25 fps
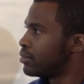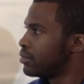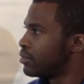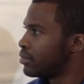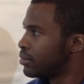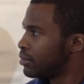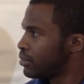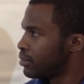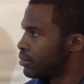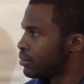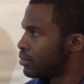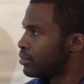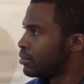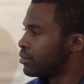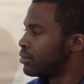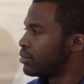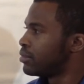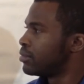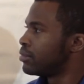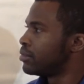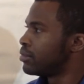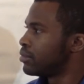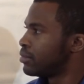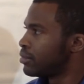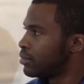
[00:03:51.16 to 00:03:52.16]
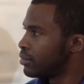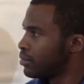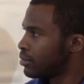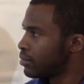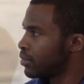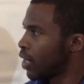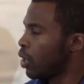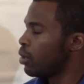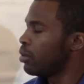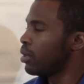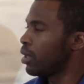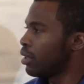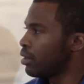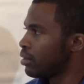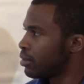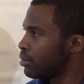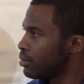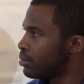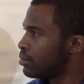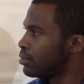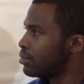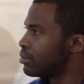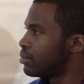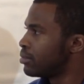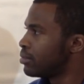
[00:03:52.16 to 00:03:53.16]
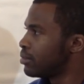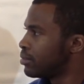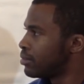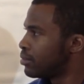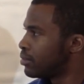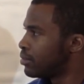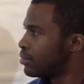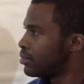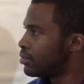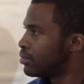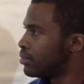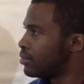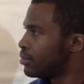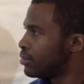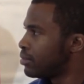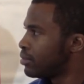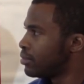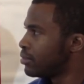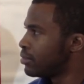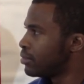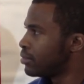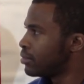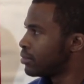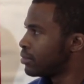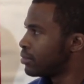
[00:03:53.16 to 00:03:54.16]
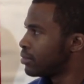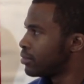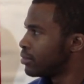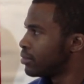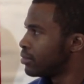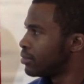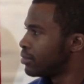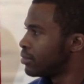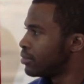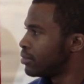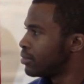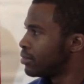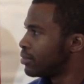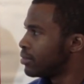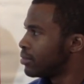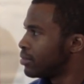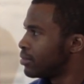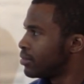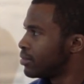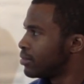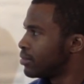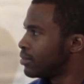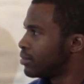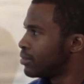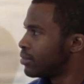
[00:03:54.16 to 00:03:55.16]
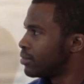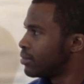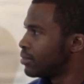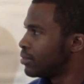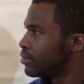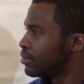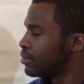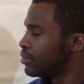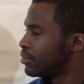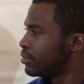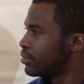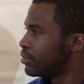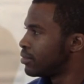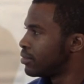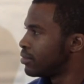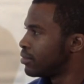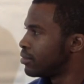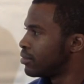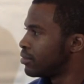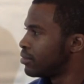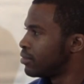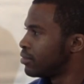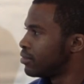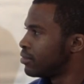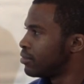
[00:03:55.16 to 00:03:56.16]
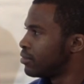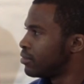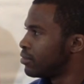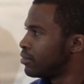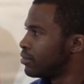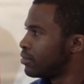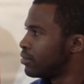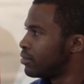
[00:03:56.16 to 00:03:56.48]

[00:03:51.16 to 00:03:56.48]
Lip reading: (not speaking)